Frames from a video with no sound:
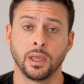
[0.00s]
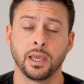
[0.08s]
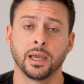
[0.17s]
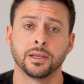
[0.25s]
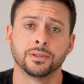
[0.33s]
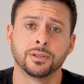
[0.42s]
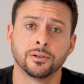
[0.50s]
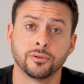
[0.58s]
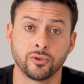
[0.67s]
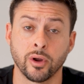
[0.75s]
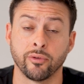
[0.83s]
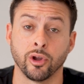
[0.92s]
Hey guys,
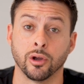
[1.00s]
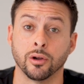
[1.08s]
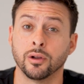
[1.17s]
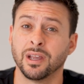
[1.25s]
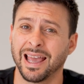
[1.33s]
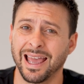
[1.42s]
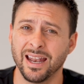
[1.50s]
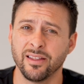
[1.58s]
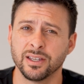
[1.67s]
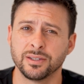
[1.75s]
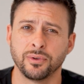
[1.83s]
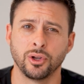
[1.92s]
Trevor here. And in
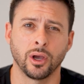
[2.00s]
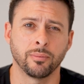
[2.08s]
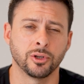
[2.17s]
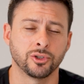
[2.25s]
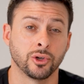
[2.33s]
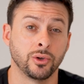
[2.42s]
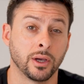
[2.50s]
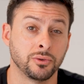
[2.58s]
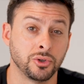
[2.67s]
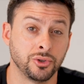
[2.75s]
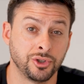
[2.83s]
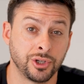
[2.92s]
this video, I'm going to show you how
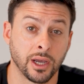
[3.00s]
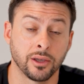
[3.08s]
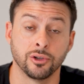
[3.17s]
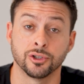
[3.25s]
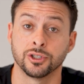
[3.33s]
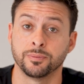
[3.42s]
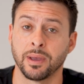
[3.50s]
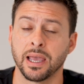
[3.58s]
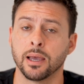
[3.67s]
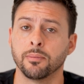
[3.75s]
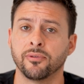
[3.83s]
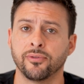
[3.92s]
to check your
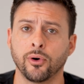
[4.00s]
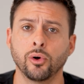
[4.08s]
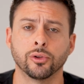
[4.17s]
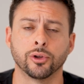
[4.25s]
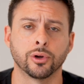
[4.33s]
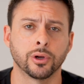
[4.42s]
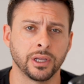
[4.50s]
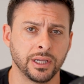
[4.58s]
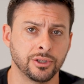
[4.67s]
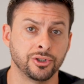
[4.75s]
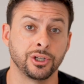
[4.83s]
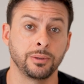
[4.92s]
spam folder
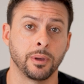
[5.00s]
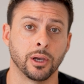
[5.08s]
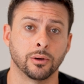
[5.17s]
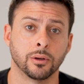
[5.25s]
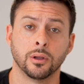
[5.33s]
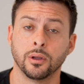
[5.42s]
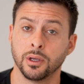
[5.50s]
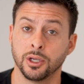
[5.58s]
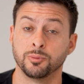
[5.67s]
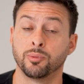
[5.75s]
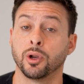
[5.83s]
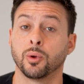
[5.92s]
in Gmail.
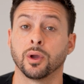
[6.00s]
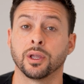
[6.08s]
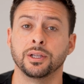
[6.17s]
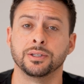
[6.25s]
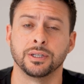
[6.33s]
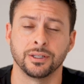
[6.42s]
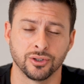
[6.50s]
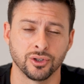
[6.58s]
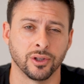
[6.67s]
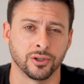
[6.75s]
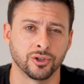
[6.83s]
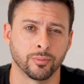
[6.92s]
It's pretty quick and easy,
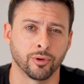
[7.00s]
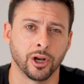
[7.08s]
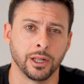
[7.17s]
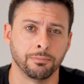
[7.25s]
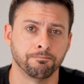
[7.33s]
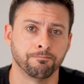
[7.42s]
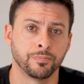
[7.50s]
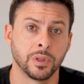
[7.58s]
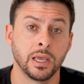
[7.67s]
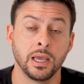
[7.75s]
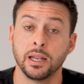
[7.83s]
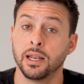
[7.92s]
so let's jump right in.
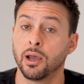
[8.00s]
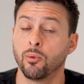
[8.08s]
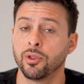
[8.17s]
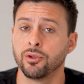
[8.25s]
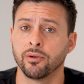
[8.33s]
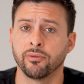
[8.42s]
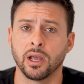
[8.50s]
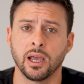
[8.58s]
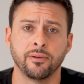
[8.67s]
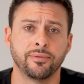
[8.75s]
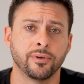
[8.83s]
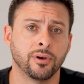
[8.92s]
Now, whether you have an
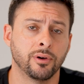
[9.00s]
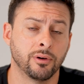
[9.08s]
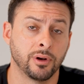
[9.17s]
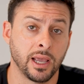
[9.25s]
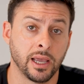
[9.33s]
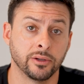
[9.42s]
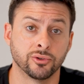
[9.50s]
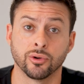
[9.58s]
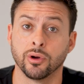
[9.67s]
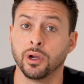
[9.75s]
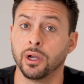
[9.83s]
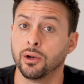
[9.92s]
iPhone,
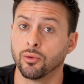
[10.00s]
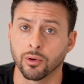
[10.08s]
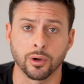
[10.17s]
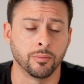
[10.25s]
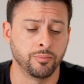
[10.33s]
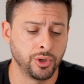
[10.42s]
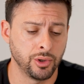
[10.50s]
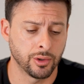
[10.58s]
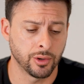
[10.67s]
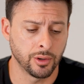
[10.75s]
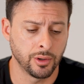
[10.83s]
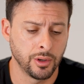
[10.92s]
Android, or
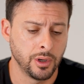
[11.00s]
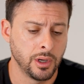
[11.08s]
computer,